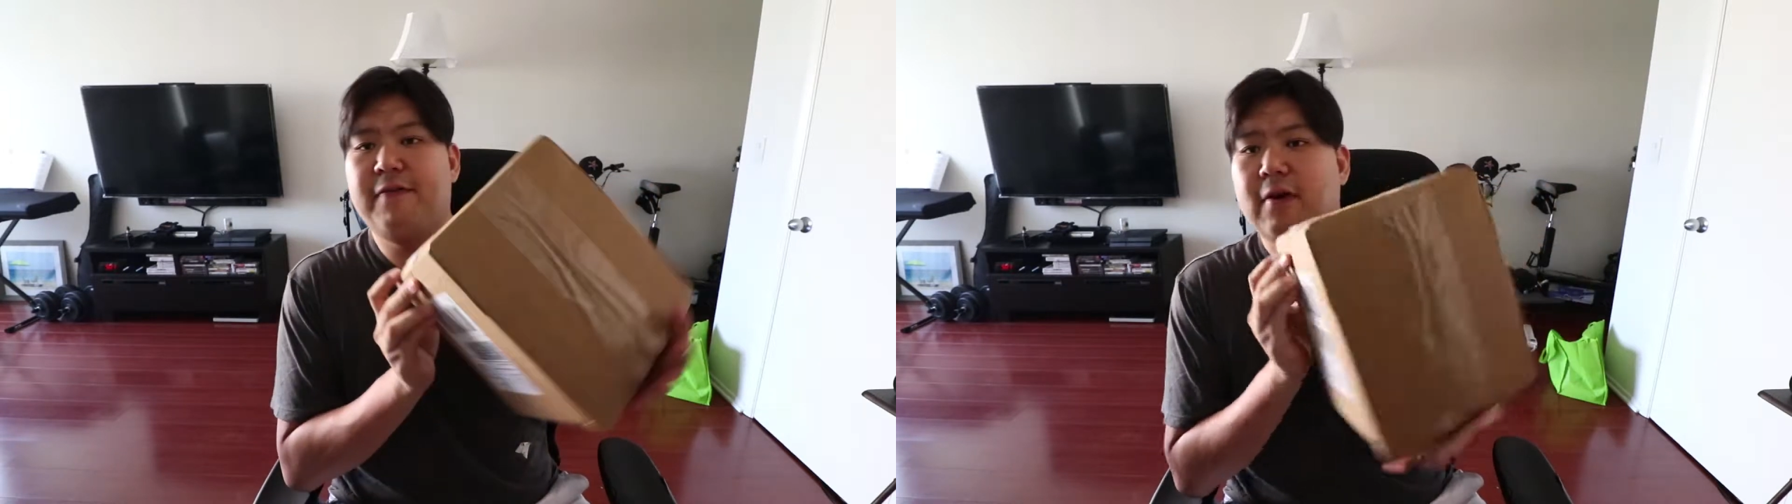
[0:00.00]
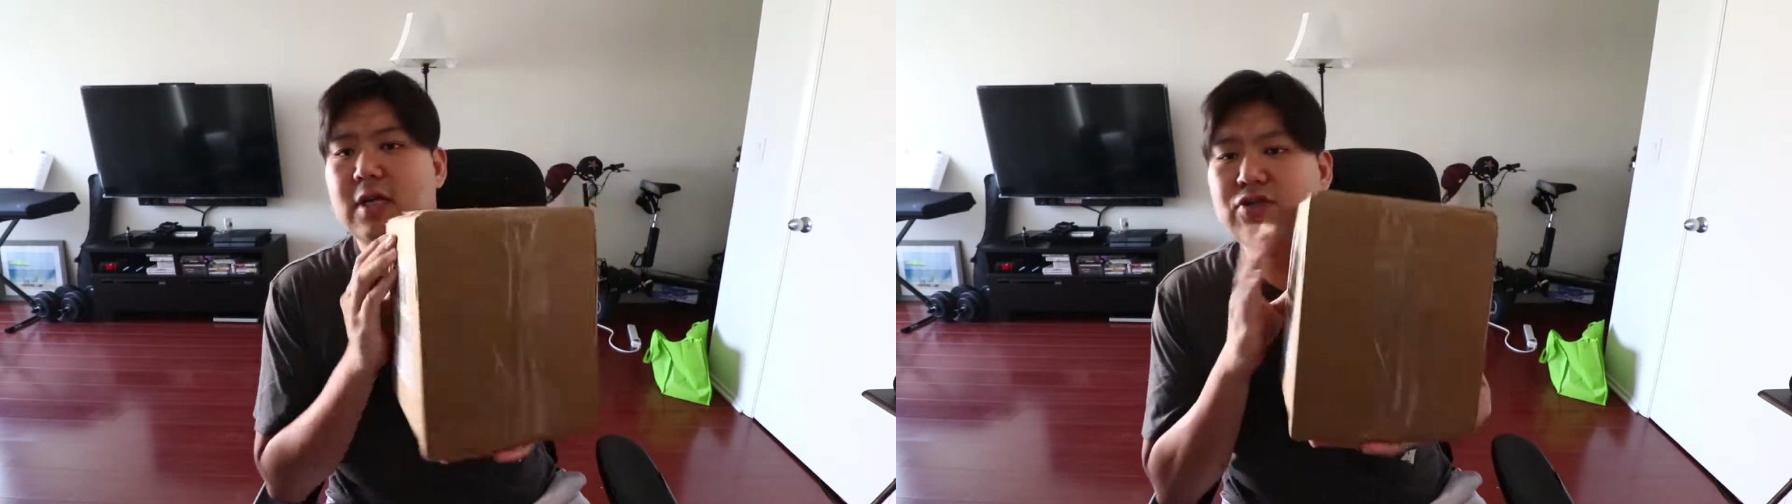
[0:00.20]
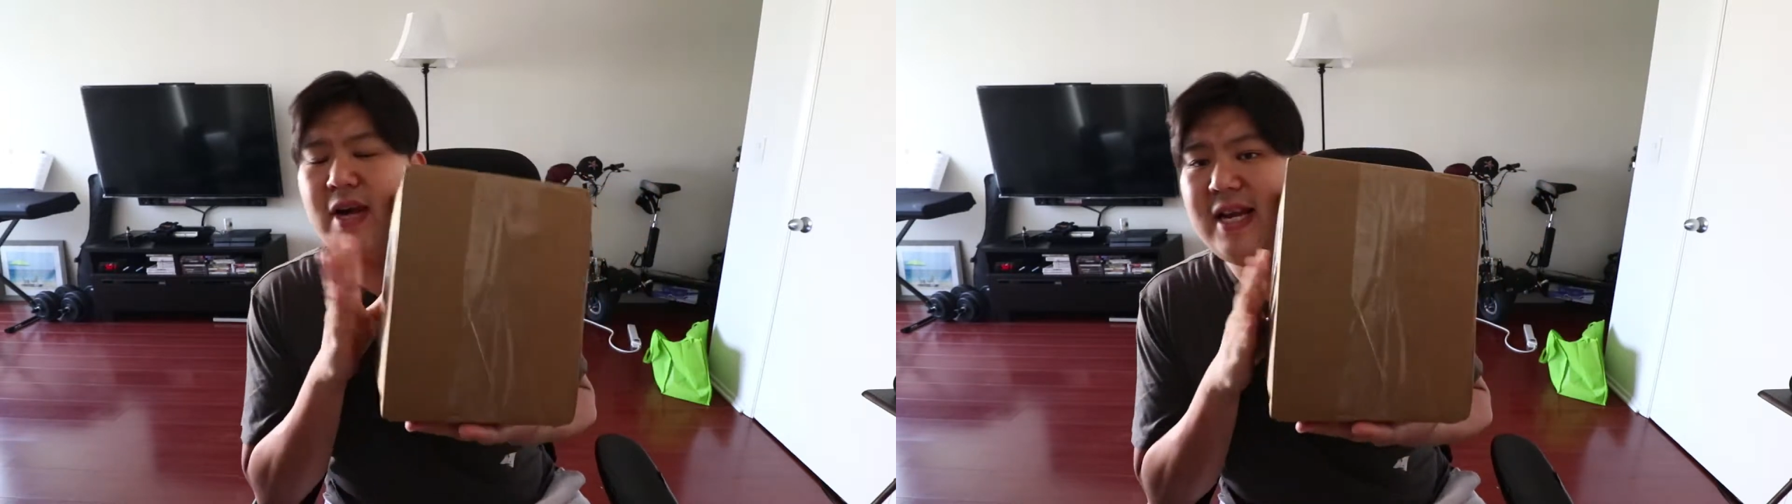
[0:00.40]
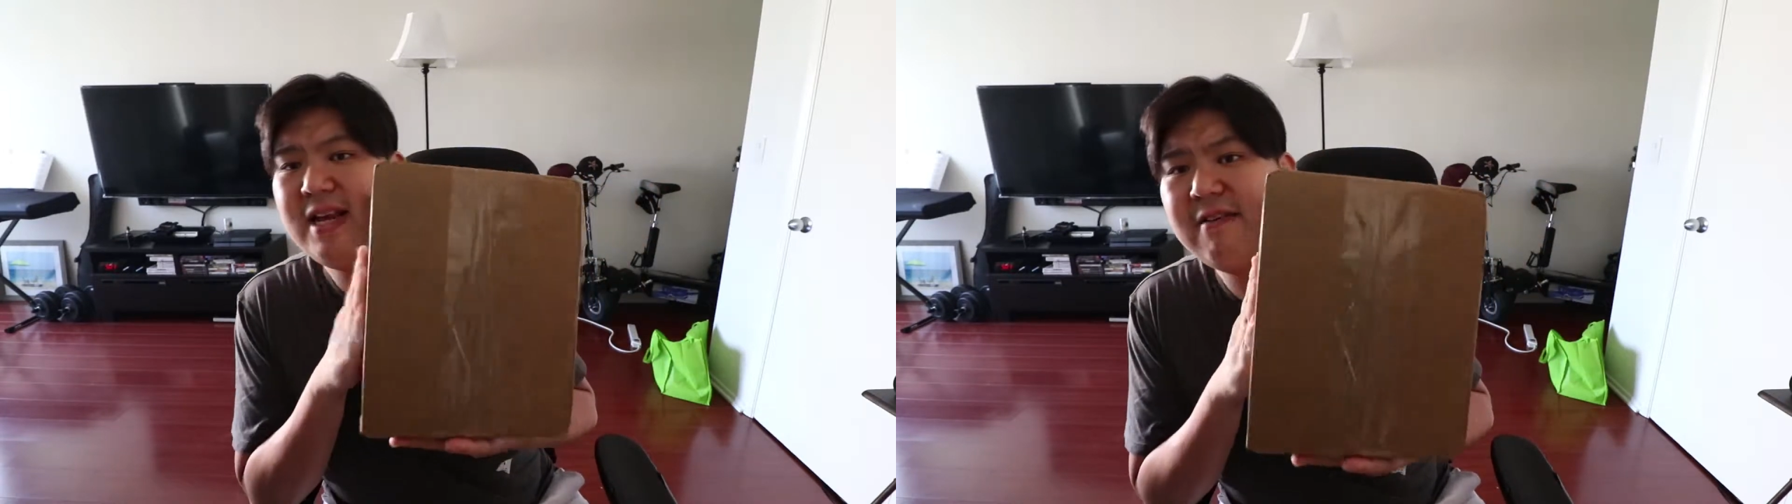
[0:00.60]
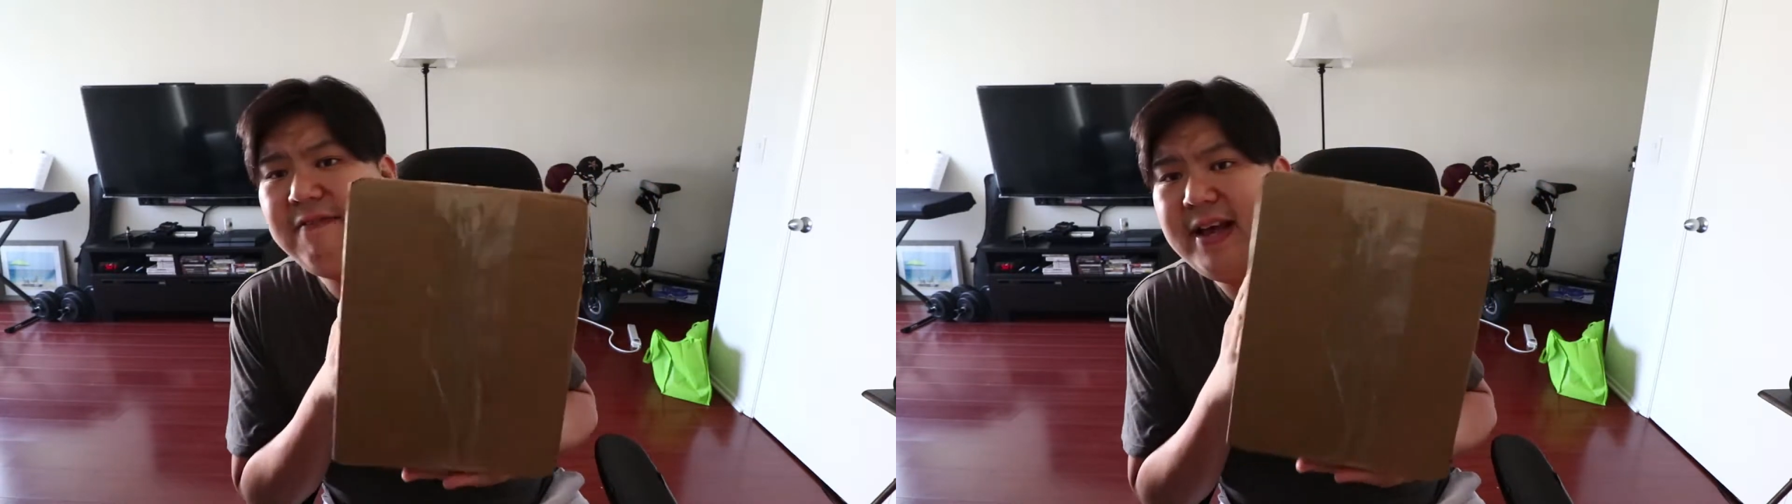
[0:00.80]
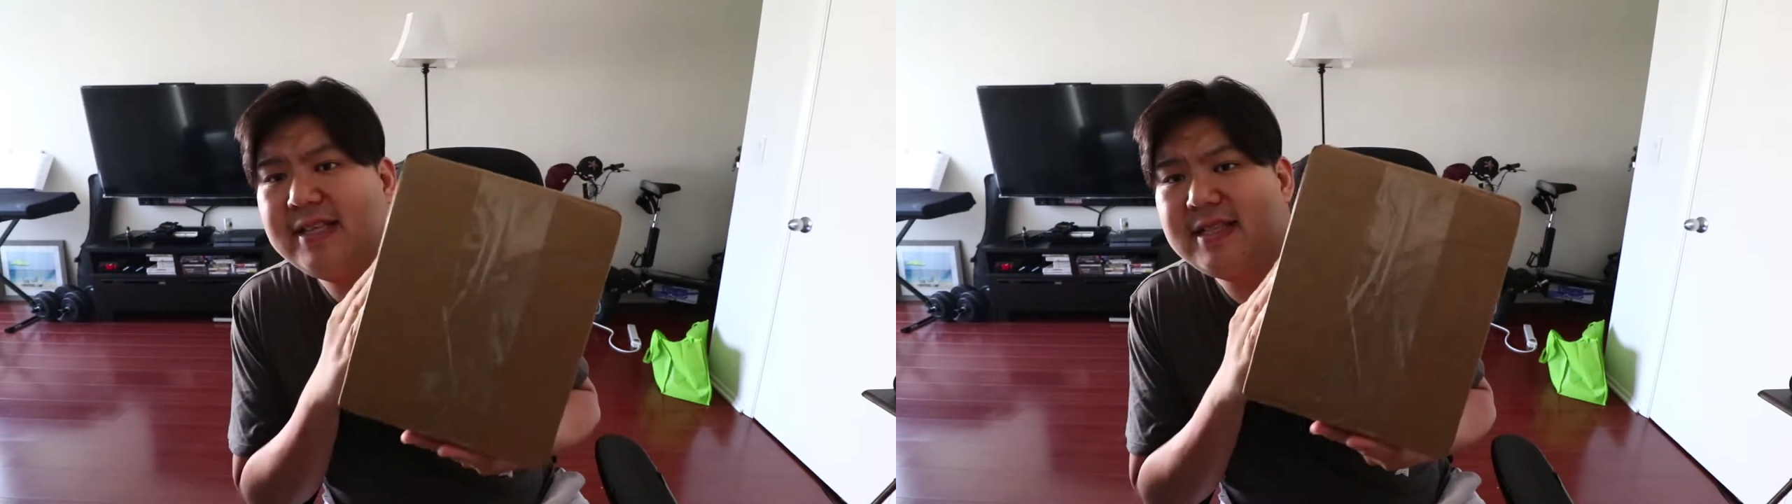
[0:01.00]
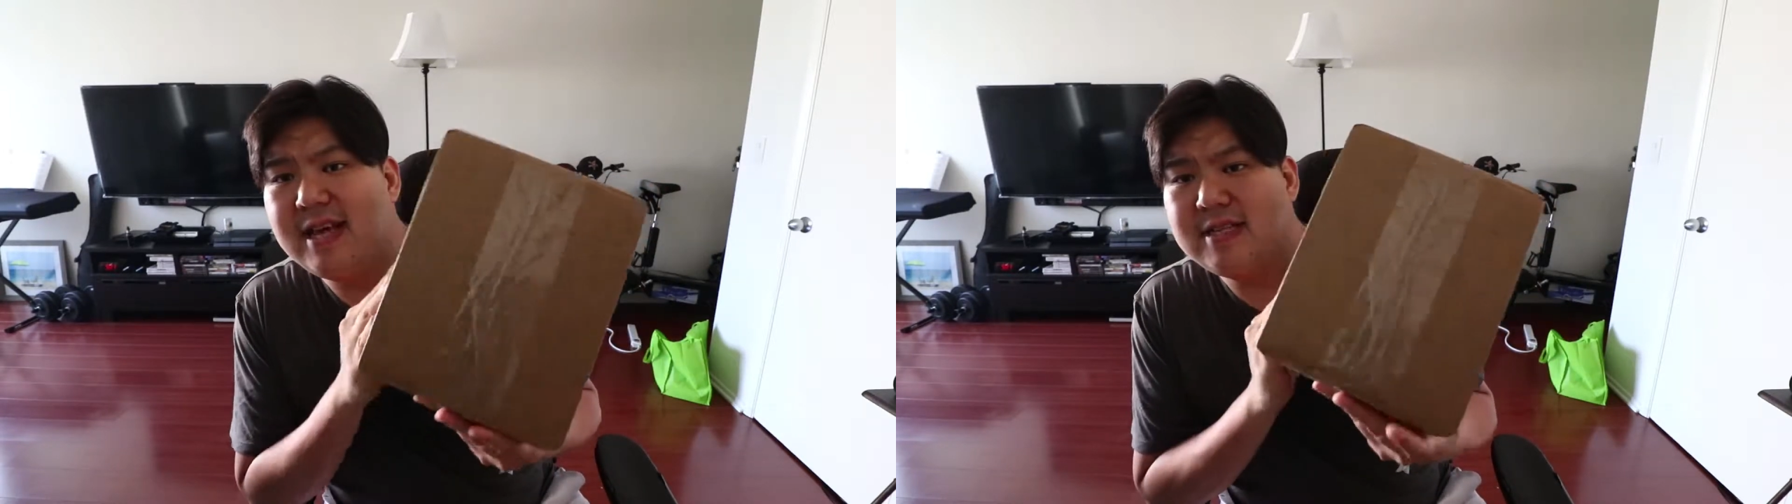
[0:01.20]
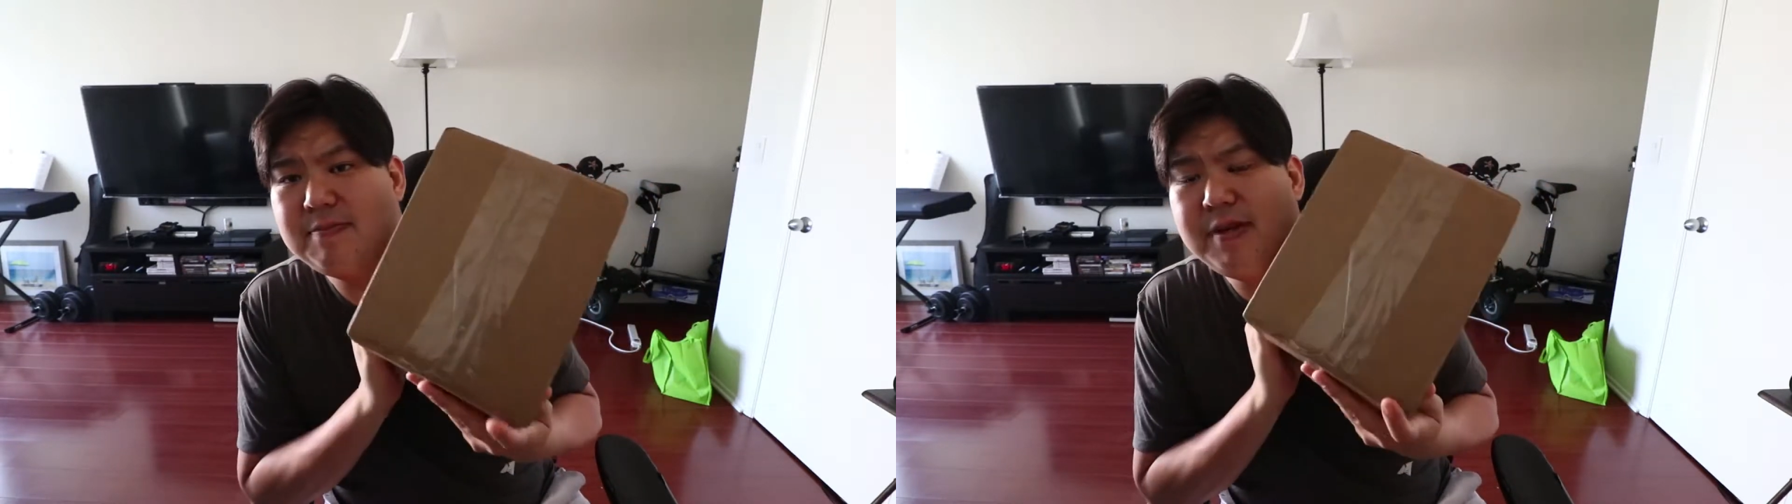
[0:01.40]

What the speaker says: Focusrite interface that's